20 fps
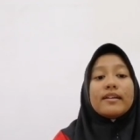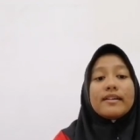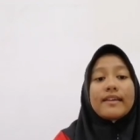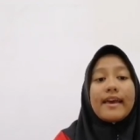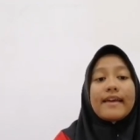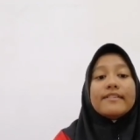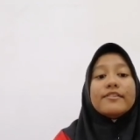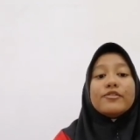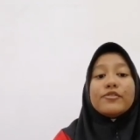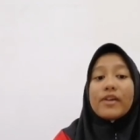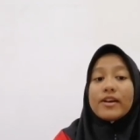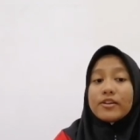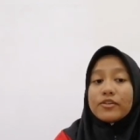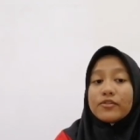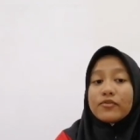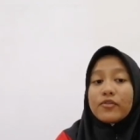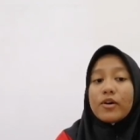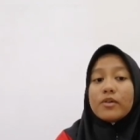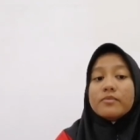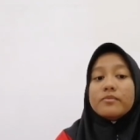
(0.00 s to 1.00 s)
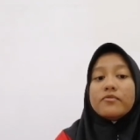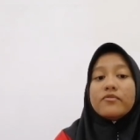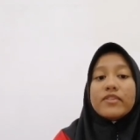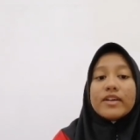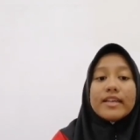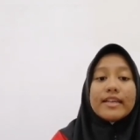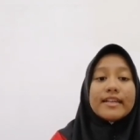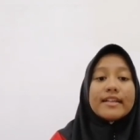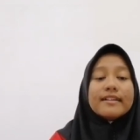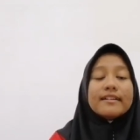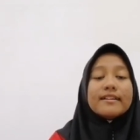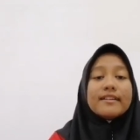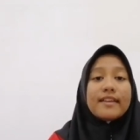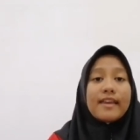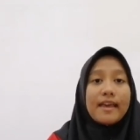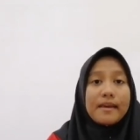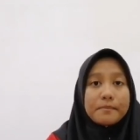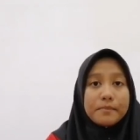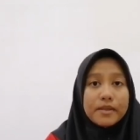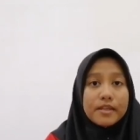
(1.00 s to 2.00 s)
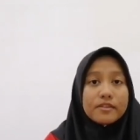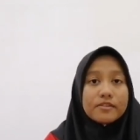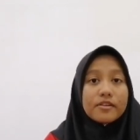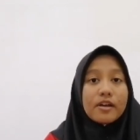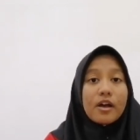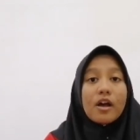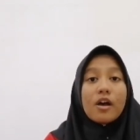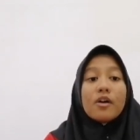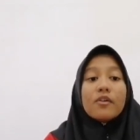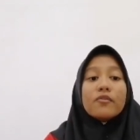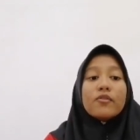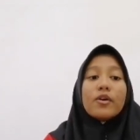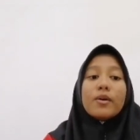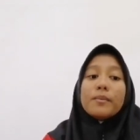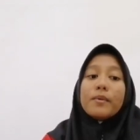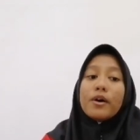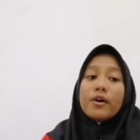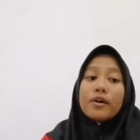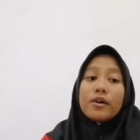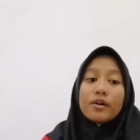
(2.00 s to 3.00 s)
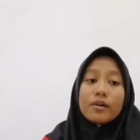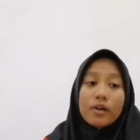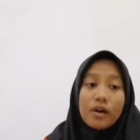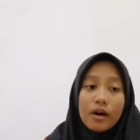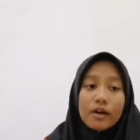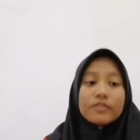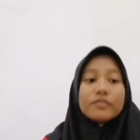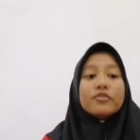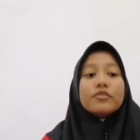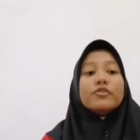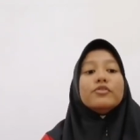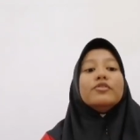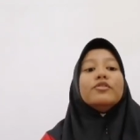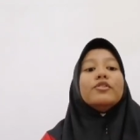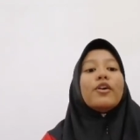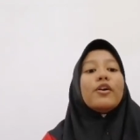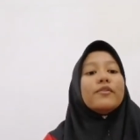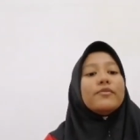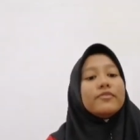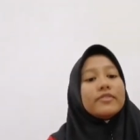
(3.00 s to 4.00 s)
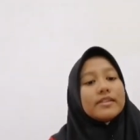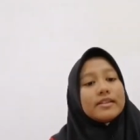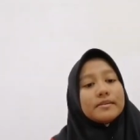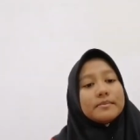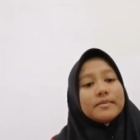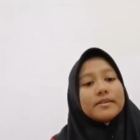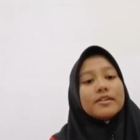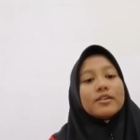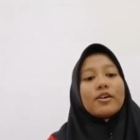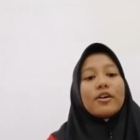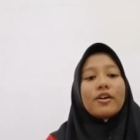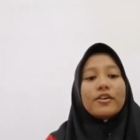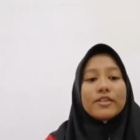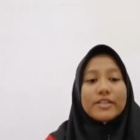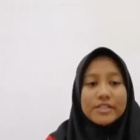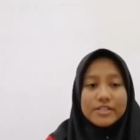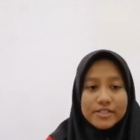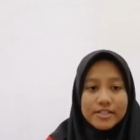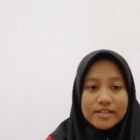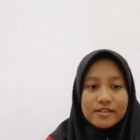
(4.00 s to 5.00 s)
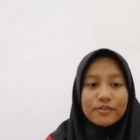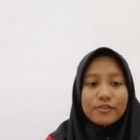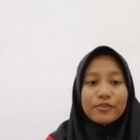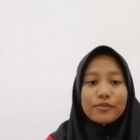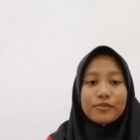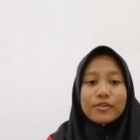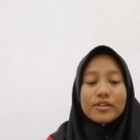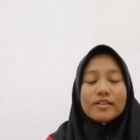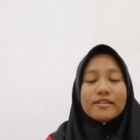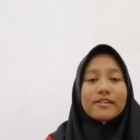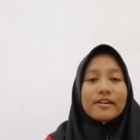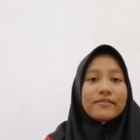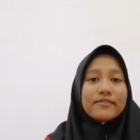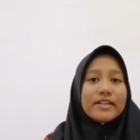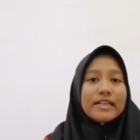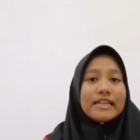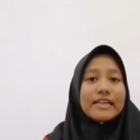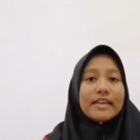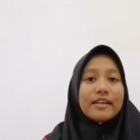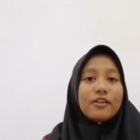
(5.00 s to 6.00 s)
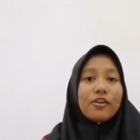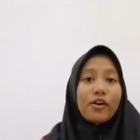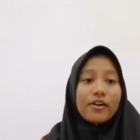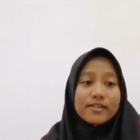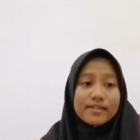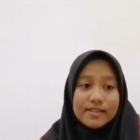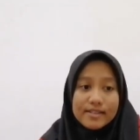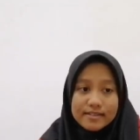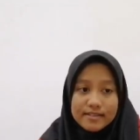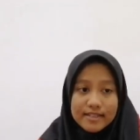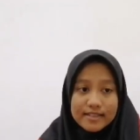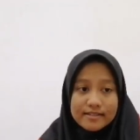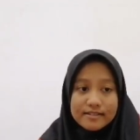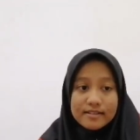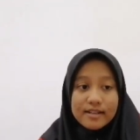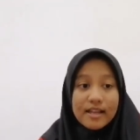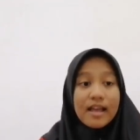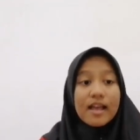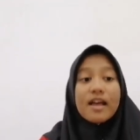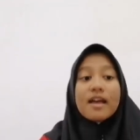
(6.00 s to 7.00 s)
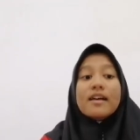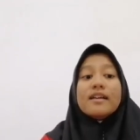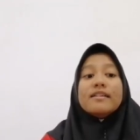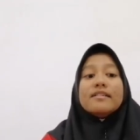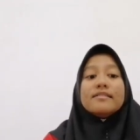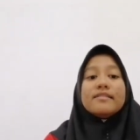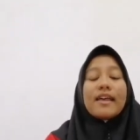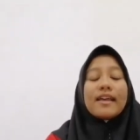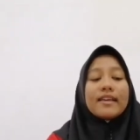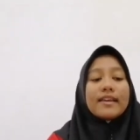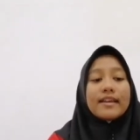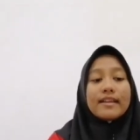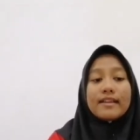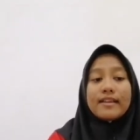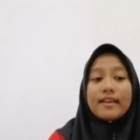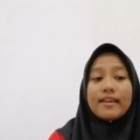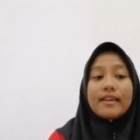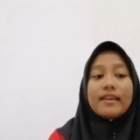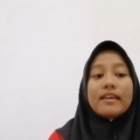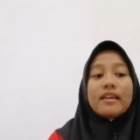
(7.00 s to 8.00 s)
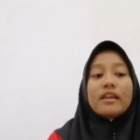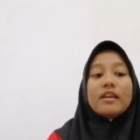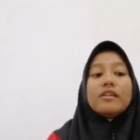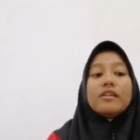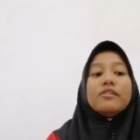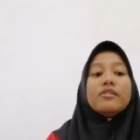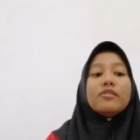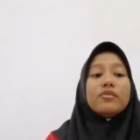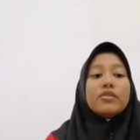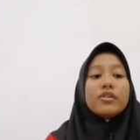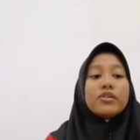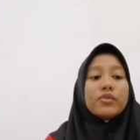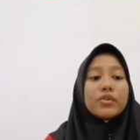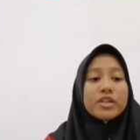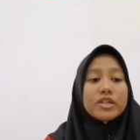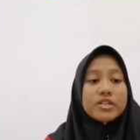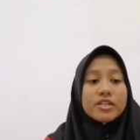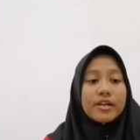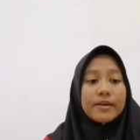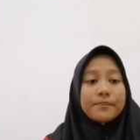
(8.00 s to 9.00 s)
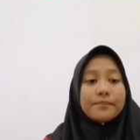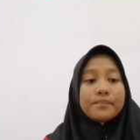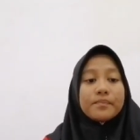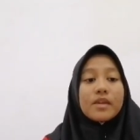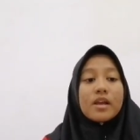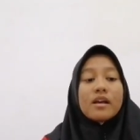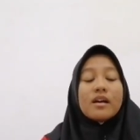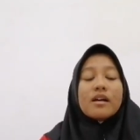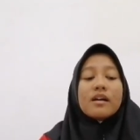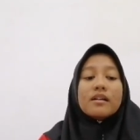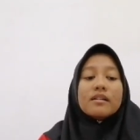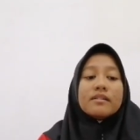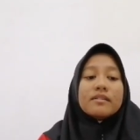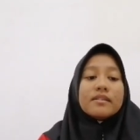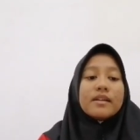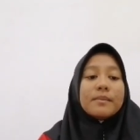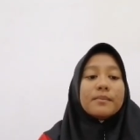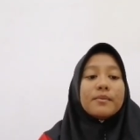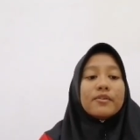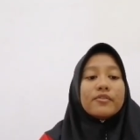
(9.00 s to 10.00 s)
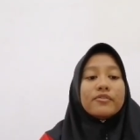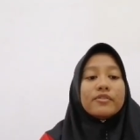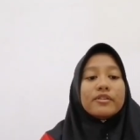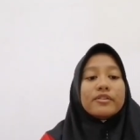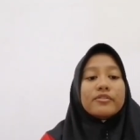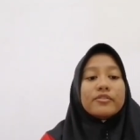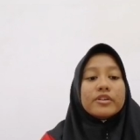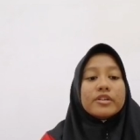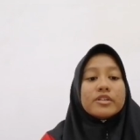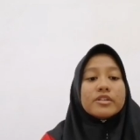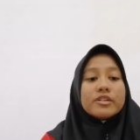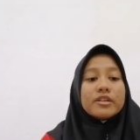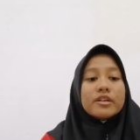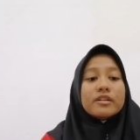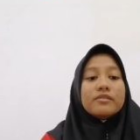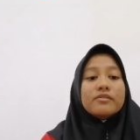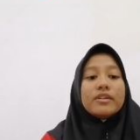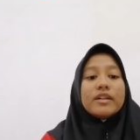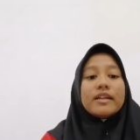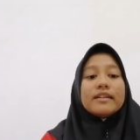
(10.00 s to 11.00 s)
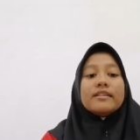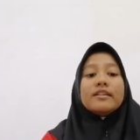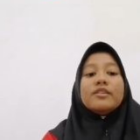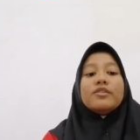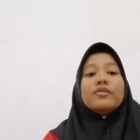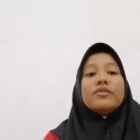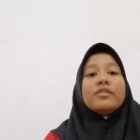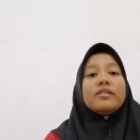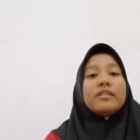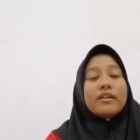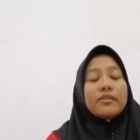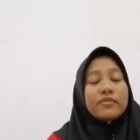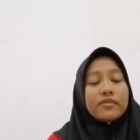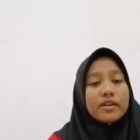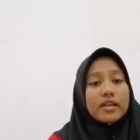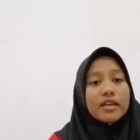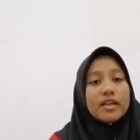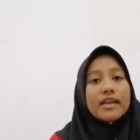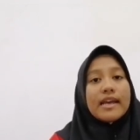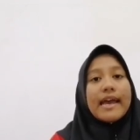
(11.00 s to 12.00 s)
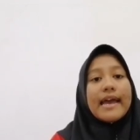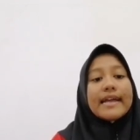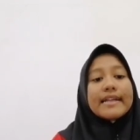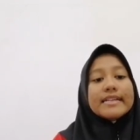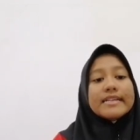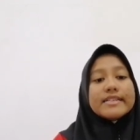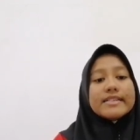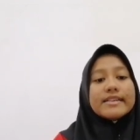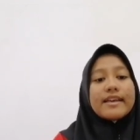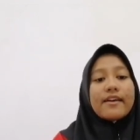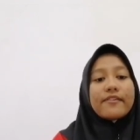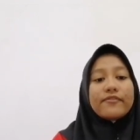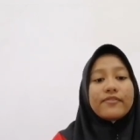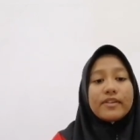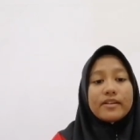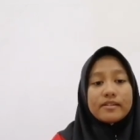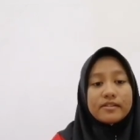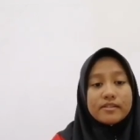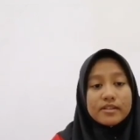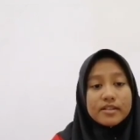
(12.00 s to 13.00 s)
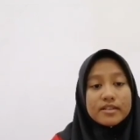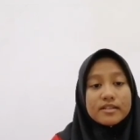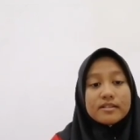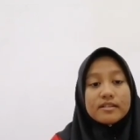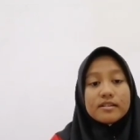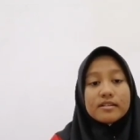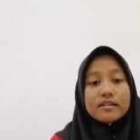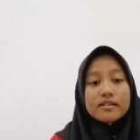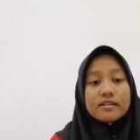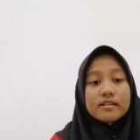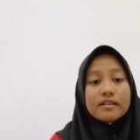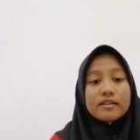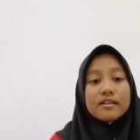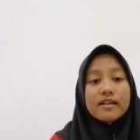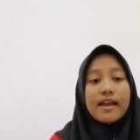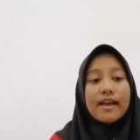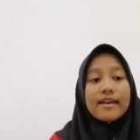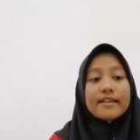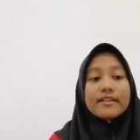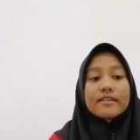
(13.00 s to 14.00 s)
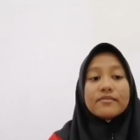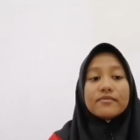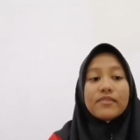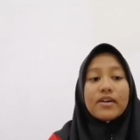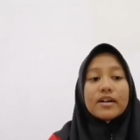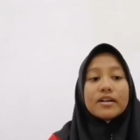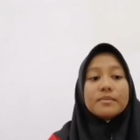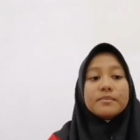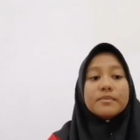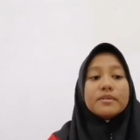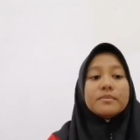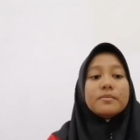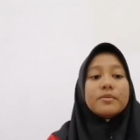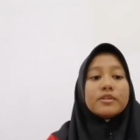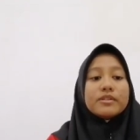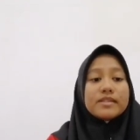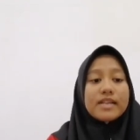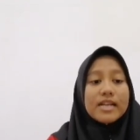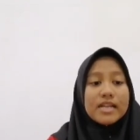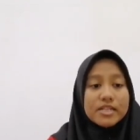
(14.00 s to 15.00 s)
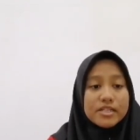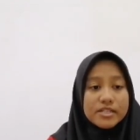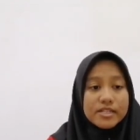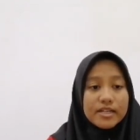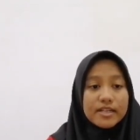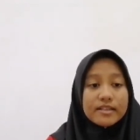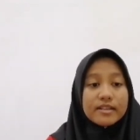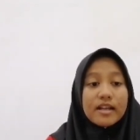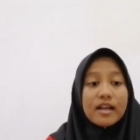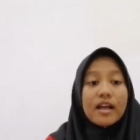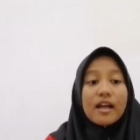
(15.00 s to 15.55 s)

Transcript: can transform vehicle cabins from hot to comfortable conditions during traveling in hot seasons. Second key is restriction. Some of restriction related to safety, energy efficient, and environment protection